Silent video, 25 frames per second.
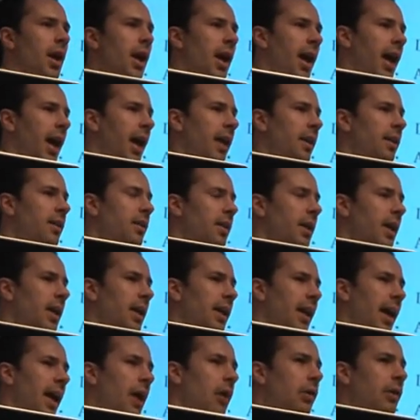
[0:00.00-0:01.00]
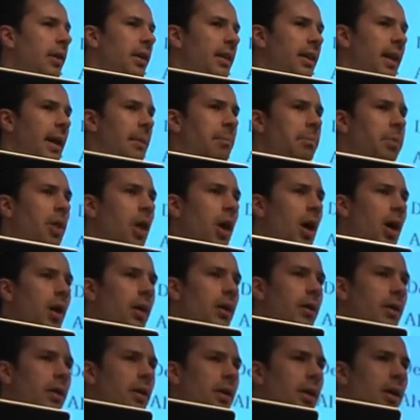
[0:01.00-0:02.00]
And inherent in that block
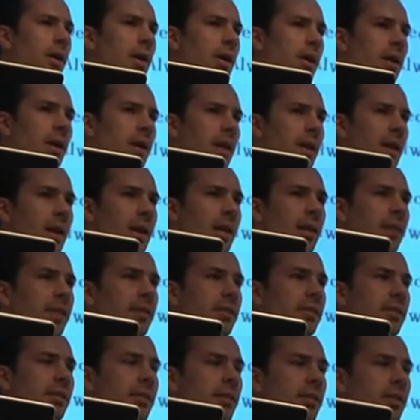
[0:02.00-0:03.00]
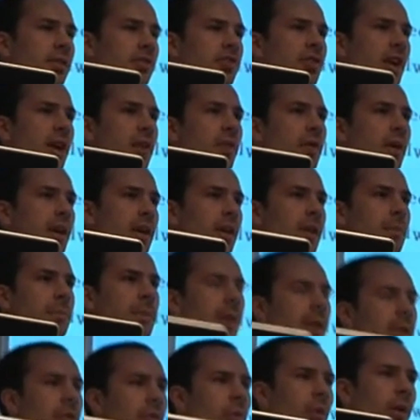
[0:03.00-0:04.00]
is the generated
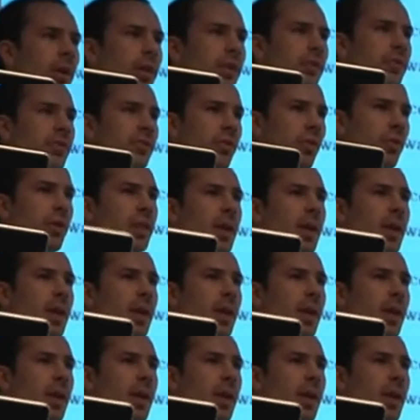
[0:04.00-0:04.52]
bitcoins for